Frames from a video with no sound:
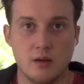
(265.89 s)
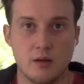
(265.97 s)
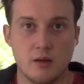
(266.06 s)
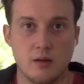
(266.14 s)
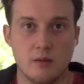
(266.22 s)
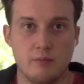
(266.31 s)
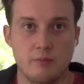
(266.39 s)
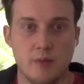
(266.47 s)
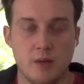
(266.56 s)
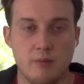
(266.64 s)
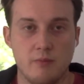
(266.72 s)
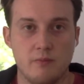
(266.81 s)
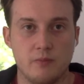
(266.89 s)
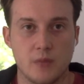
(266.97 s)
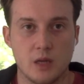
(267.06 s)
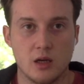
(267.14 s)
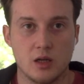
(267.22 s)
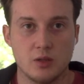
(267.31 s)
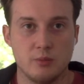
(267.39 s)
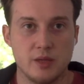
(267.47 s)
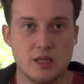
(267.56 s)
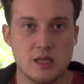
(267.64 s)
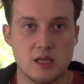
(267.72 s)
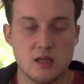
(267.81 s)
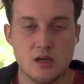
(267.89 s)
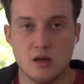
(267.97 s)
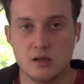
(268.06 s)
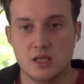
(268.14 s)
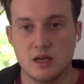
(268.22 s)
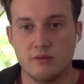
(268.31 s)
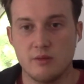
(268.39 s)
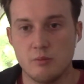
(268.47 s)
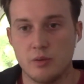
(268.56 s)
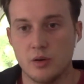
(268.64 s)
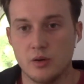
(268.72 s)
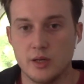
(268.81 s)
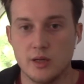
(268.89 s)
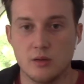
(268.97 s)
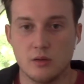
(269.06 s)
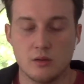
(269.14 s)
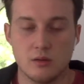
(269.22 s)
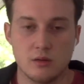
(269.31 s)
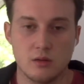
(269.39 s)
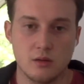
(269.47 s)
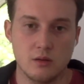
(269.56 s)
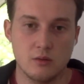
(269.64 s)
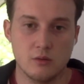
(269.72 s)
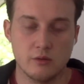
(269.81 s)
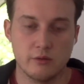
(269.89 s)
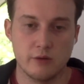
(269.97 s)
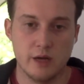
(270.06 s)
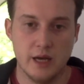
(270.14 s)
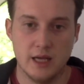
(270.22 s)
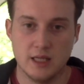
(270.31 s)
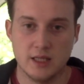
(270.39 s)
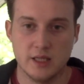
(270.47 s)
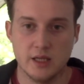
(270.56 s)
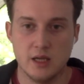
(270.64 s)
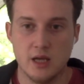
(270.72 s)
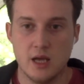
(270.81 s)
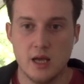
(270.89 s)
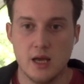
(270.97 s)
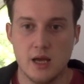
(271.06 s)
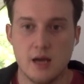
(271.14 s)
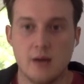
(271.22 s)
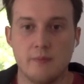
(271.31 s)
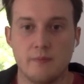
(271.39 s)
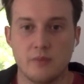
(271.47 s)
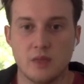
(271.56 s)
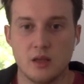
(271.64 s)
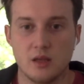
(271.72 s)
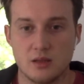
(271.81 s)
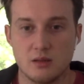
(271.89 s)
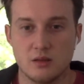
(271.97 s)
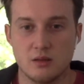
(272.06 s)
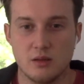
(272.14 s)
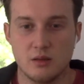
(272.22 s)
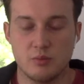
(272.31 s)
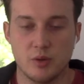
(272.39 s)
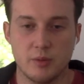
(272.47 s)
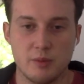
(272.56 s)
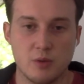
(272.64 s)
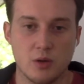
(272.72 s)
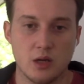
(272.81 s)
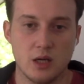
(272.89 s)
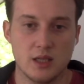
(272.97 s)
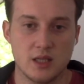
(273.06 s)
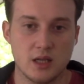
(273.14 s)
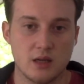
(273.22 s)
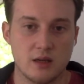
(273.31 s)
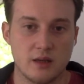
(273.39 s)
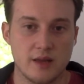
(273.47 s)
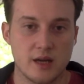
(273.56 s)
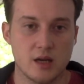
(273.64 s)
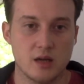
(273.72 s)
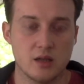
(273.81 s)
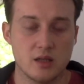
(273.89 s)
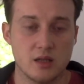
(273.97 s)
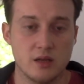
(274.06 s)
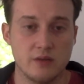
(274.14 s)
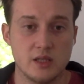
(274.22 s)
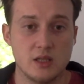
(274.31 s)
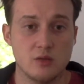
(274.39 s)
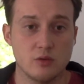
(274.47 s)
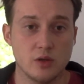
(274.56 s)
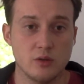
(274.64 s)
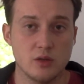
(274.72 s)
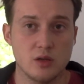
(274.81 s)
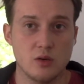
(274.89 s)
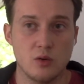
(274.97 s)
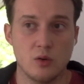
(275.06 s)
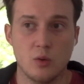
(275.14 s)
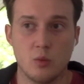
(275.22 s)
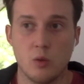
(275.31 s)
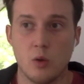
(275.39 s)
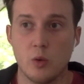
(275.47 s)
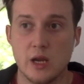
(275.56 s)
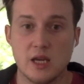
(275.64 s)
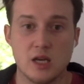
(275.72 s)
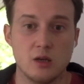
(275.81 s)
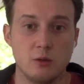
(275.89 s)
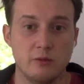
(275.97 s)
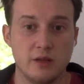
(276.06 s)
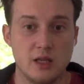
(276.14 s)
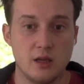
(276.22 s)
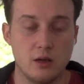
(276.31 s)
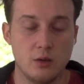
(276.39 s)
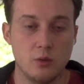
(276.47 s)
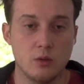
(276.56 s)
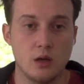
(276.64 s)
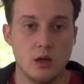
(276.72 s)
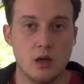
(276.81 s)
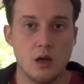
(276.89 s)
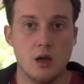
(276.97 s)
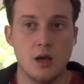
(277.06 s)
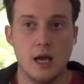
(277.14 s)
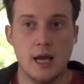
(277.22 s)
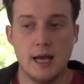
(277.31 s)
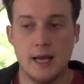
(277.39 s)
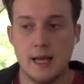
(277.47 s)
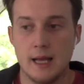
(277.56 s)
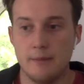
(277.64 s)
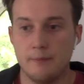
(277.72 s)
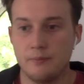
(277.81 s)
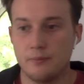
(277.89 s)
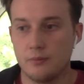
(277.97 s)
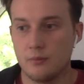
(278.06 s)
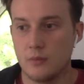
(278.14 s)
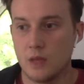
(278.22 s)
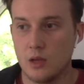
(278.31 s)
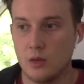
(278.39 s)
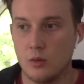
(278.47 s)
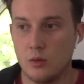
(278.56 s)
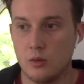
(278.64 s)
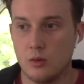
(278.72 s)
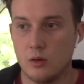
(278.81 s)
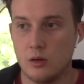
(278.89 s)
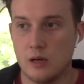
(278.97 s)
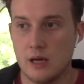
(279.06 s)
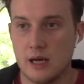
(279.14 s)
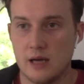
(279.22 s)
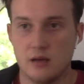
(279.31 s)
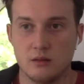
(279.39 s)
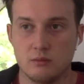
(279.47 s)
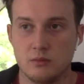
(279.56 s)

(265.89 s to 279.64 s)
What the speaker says: a larger business and not self-employed or a freelancer, it's probably more likely to go down that kind of services route, or what we can do for you, um, or our